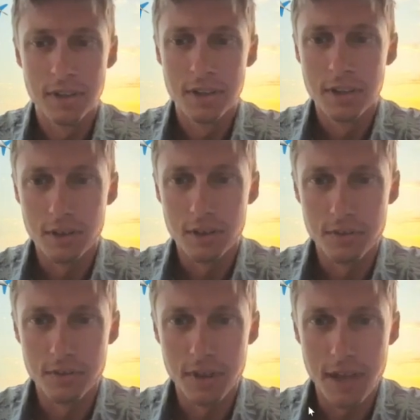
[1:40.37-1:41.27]
of
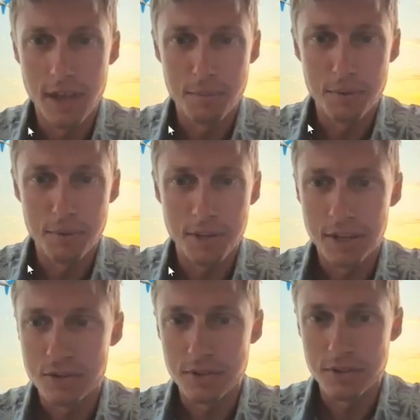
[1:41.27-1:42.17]
the
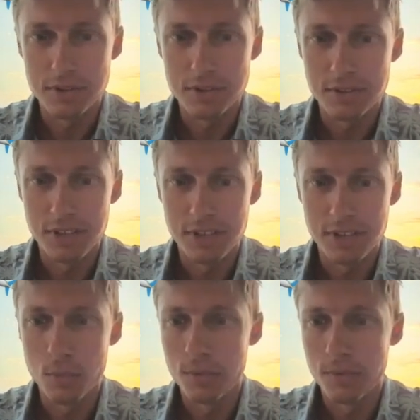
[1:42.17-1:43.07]
application to get
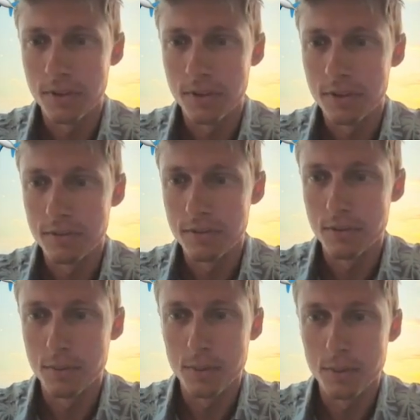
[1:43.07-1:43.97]
moving
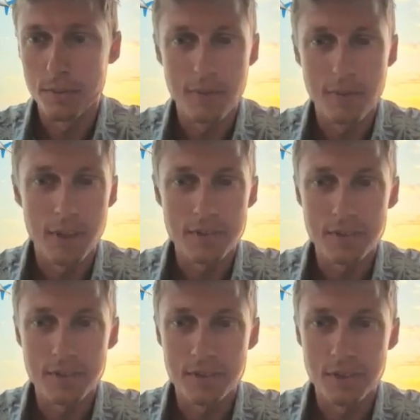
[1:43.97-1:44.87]
forward faster.
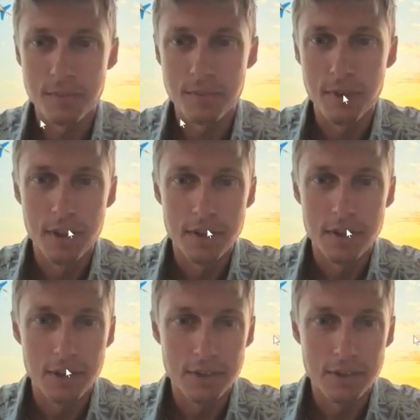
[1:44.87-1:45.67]
So now you can